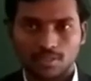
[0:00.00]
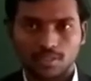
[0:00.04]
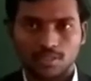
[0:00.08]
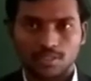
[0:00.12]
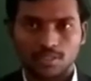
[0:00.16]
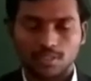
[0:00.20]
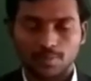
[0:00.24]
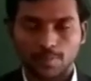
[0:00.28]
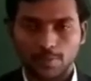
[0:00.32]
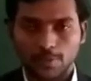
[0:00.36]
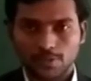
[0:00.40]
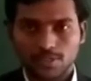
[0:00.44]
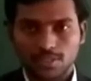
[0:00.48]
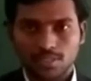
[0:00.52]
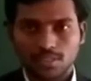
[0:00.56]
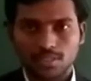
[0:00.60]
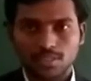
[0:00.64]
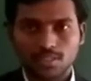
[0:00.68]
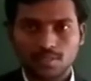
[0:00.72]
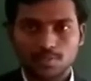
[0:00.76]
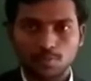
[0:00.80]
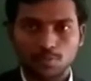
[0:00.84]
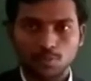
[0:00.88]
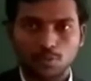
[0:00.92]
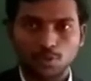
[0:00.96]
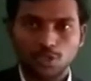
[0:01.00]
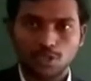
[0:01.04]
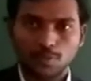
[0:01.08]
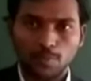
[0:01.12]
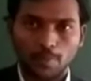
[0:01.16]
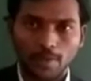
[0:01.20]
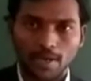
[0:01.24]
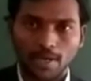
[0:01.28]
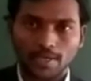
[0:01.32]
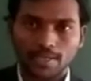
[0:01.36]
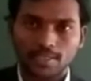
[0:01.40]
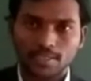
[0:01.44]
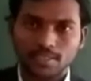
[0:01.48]
they possess both
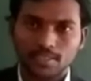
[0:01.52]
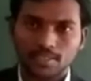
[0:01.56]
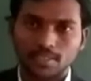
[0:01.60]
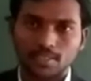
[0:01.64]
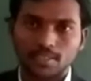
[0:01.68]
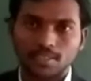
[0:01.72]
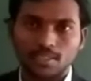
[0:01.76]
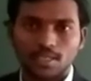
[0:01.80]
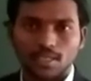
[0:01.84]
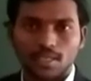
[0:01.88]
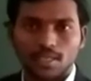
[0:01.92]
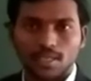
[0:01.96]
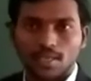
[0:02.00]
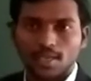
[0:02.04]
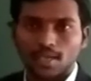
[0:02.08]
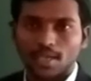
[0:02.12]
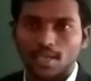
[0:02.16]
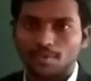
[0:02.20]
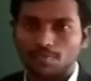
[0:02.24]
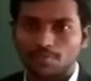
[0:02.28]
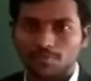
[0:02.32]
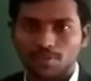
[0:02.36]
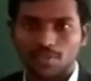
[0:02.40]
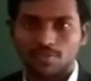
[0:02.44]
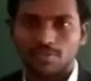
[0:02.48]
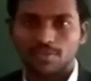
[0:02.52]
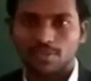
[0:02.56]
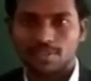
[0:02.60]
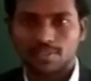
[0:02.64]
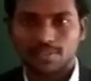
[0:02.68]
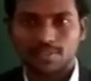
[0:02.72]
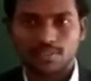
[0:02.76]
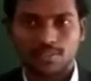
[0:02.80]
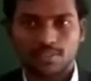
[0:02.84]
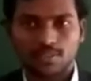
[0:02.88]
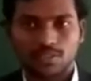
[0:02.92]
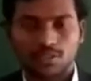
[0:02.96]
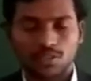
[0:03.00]
particle and wave
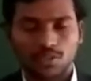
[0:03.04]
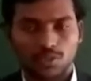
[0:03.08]
nature,